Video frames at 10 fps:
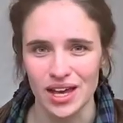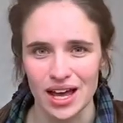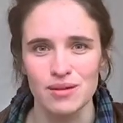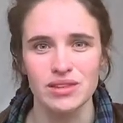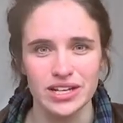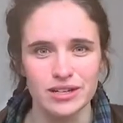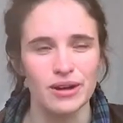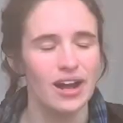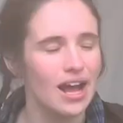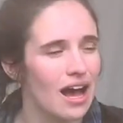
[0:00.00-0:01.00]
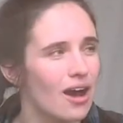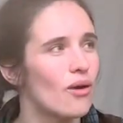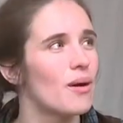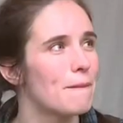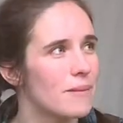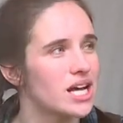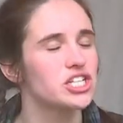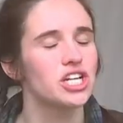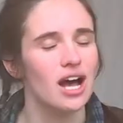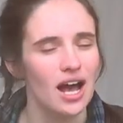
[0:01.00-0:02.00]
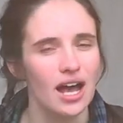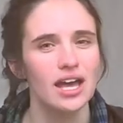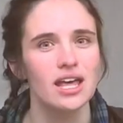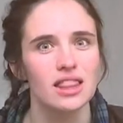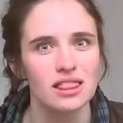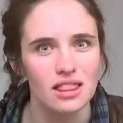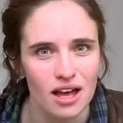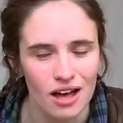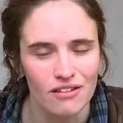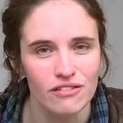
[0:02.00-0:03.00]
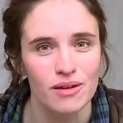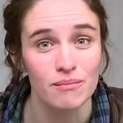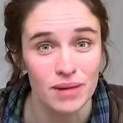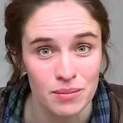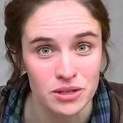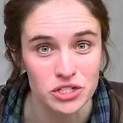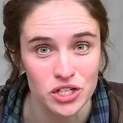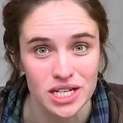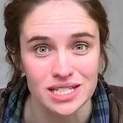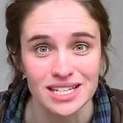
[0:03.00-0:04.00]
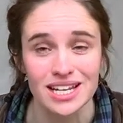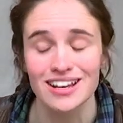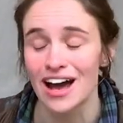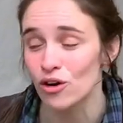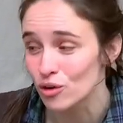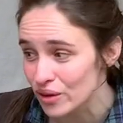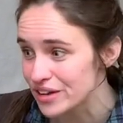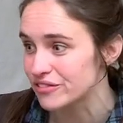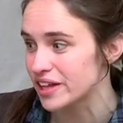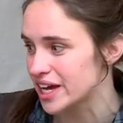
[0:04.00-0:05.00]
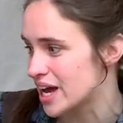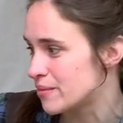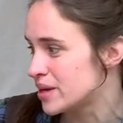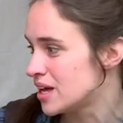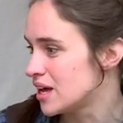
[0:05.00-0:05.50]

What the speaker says: I am thinking about how much I love maple trees and how grateful I am